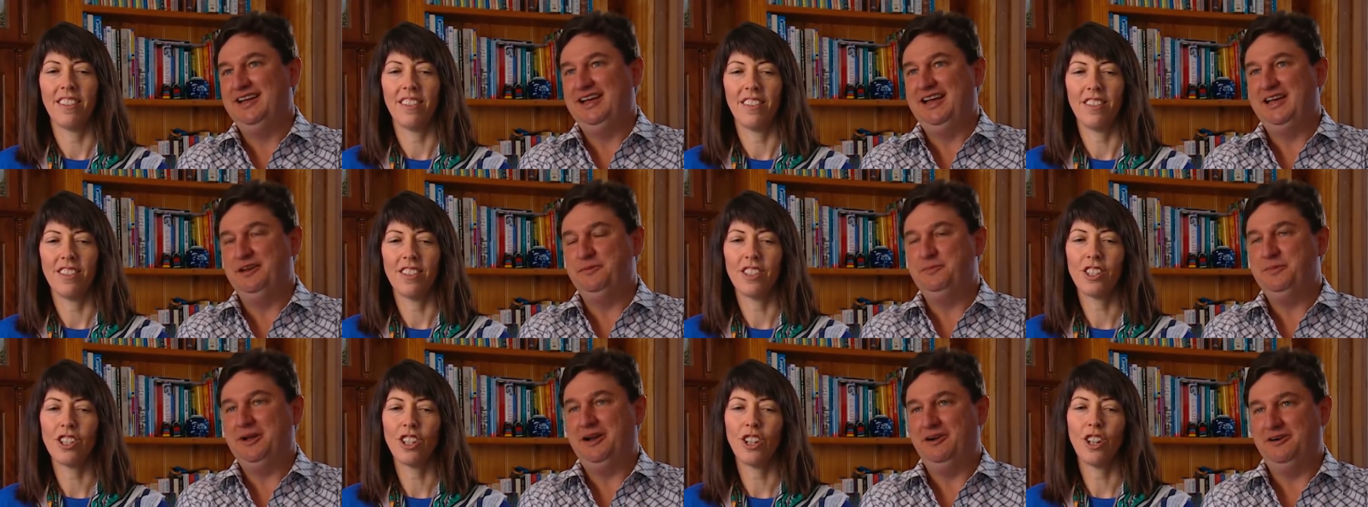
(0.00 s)

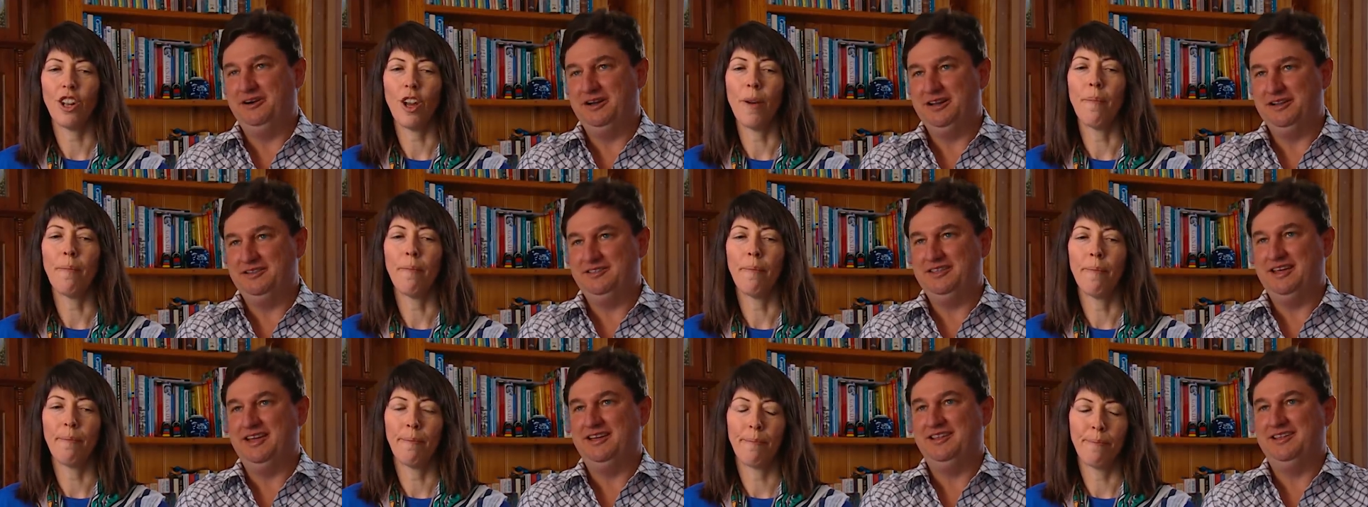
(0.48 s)
Speaker 1: And
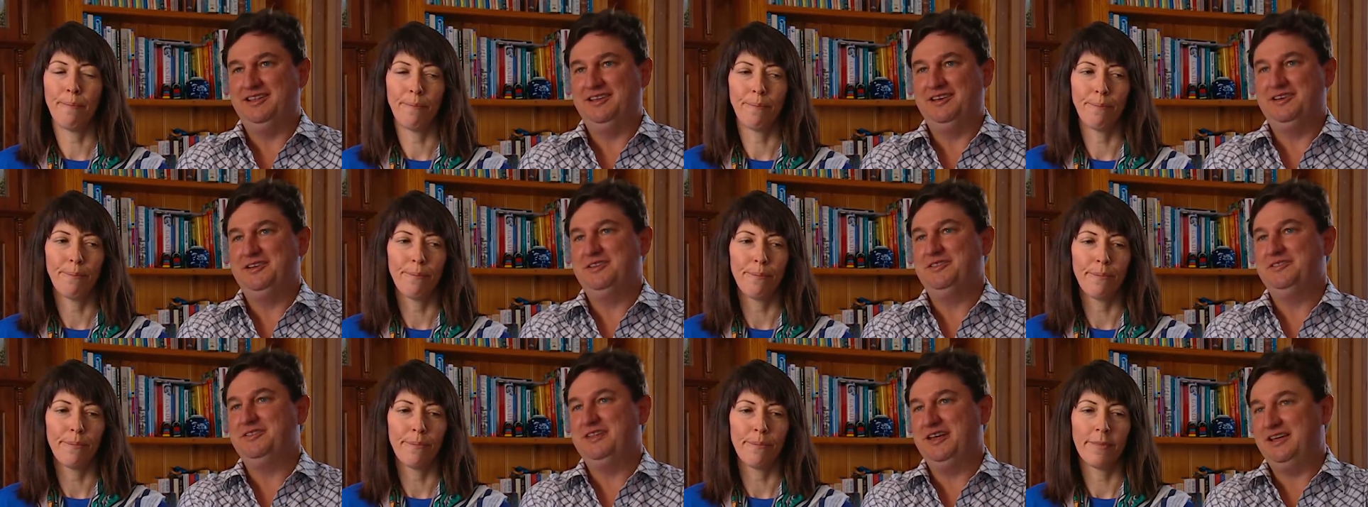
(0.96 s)
apparently that
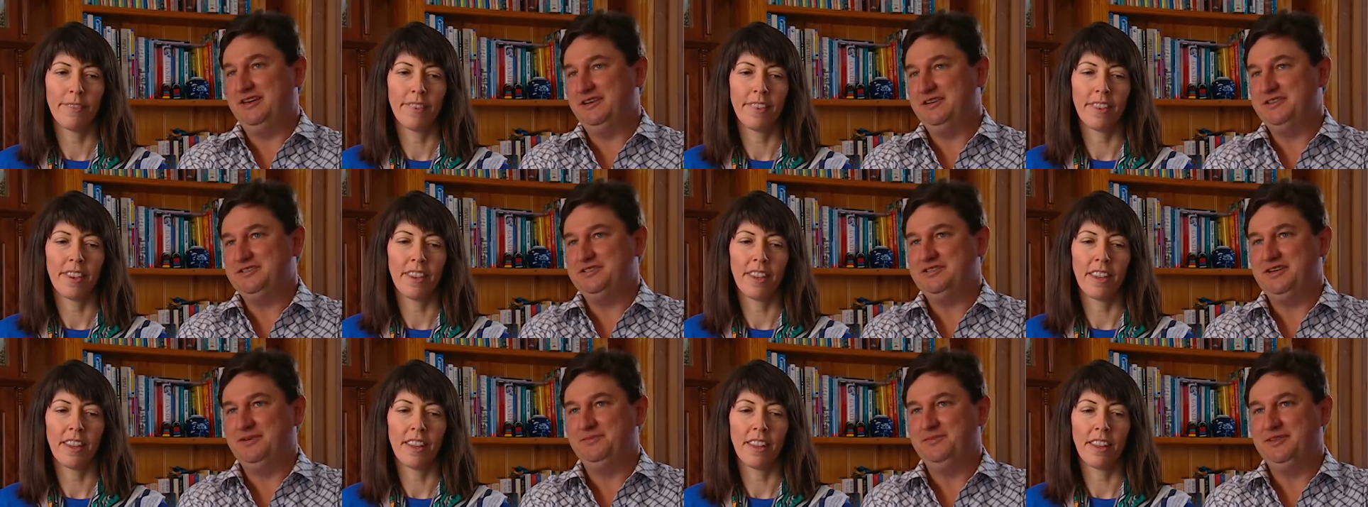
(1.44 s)
that
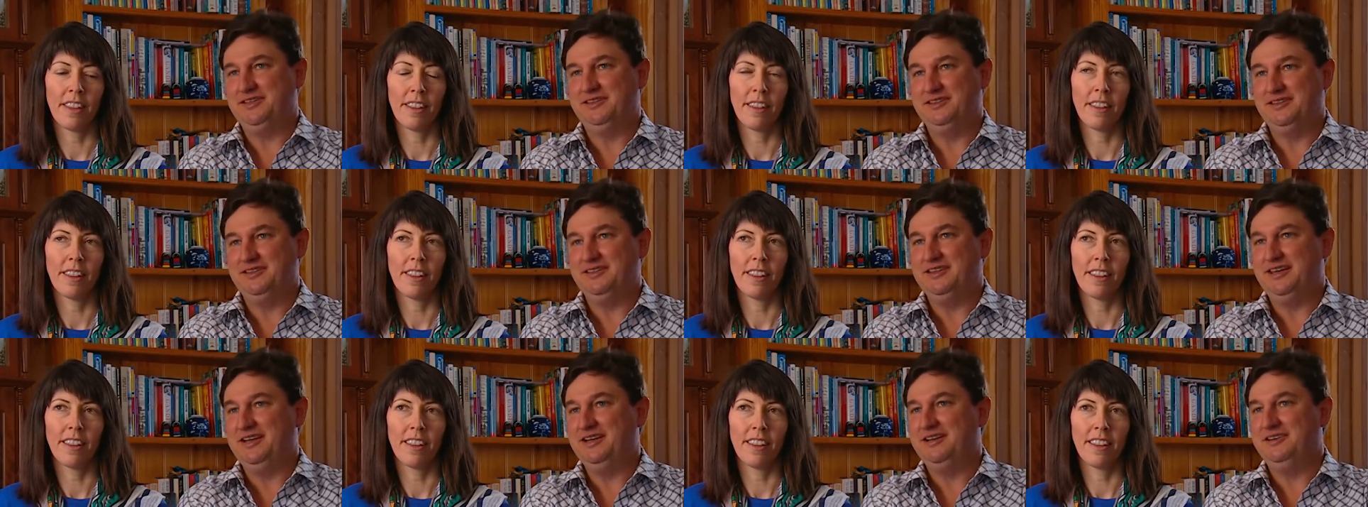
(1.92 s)
is something
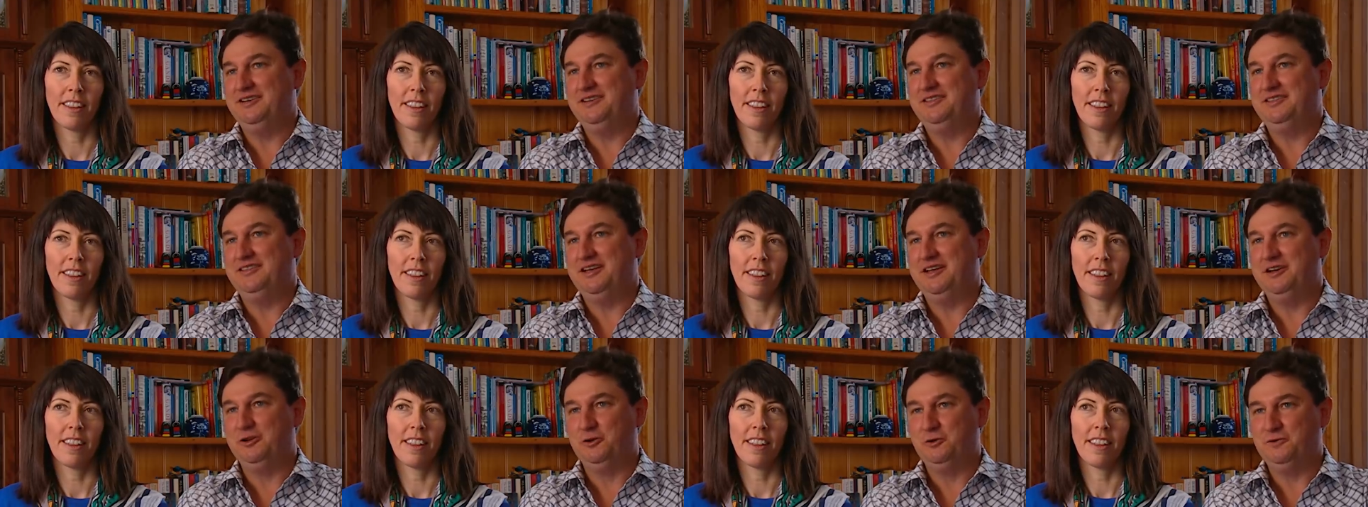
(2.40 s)
that they,
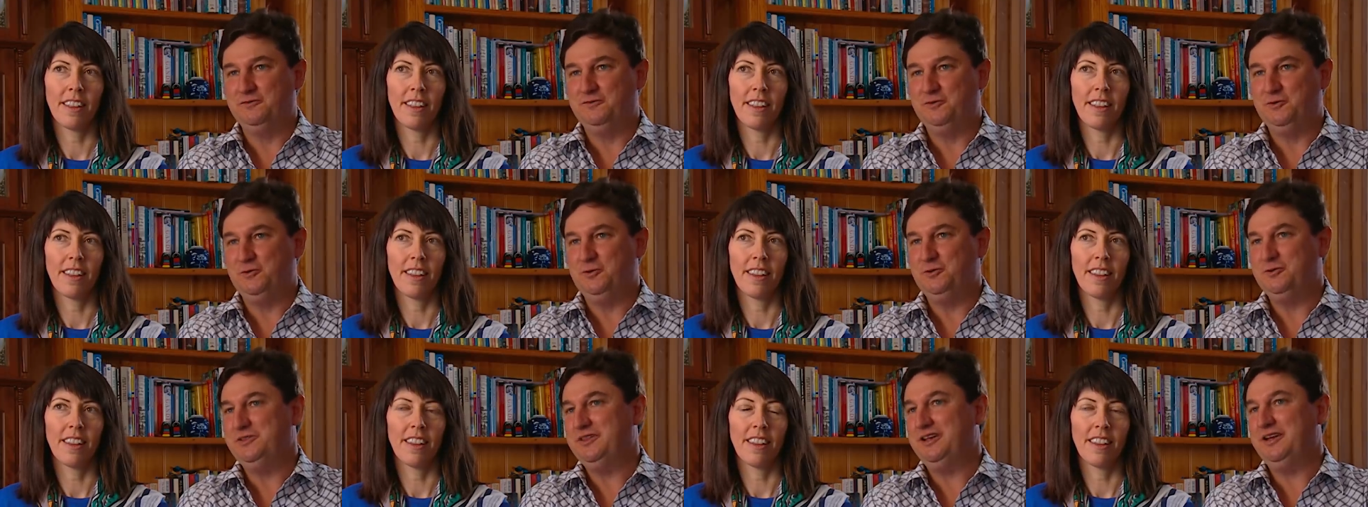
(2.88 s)
they look
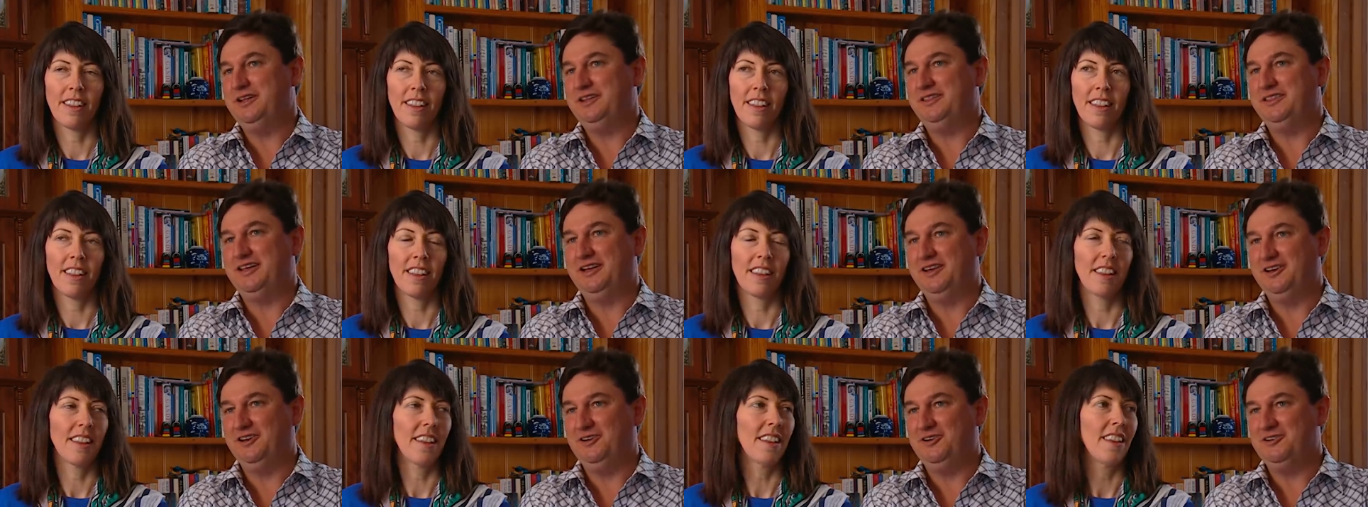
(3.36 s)
for. They,
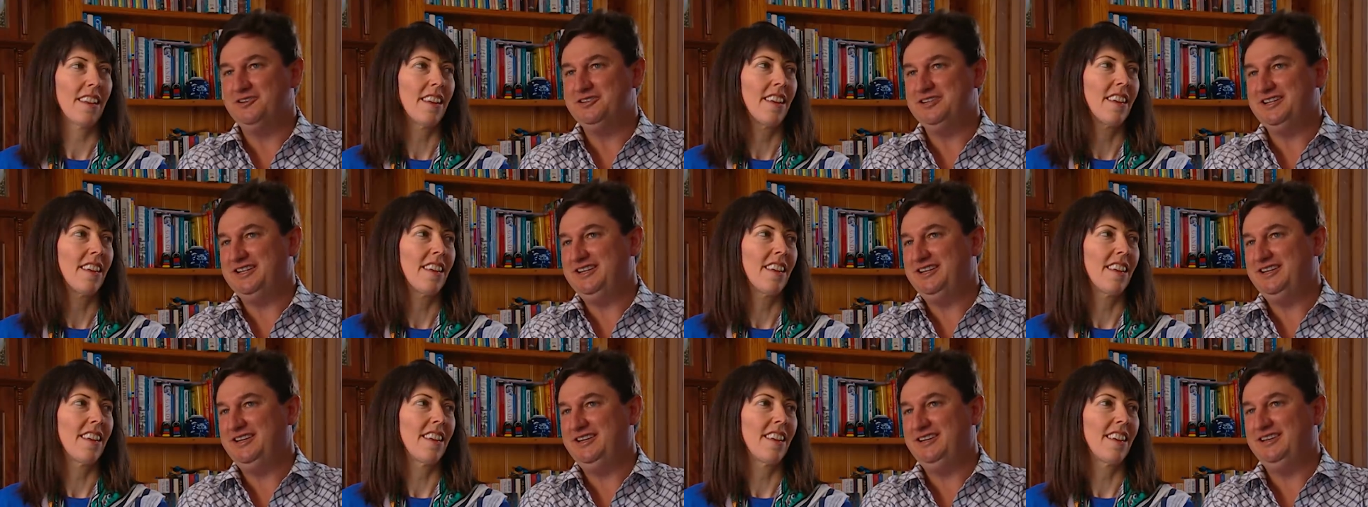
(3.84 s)
they long
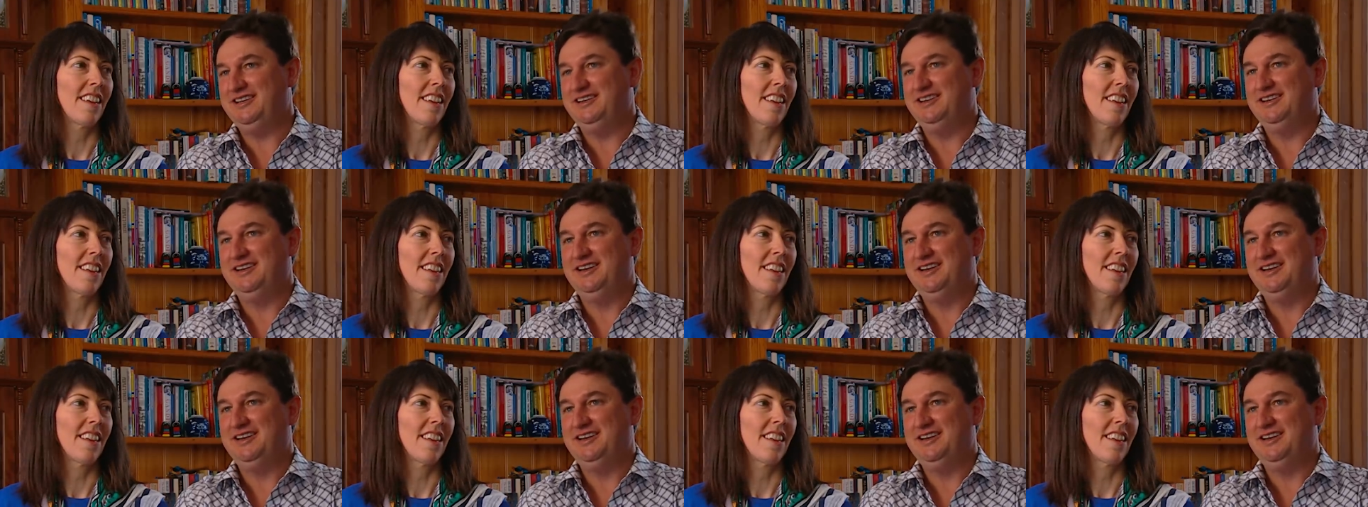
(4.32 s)
to hear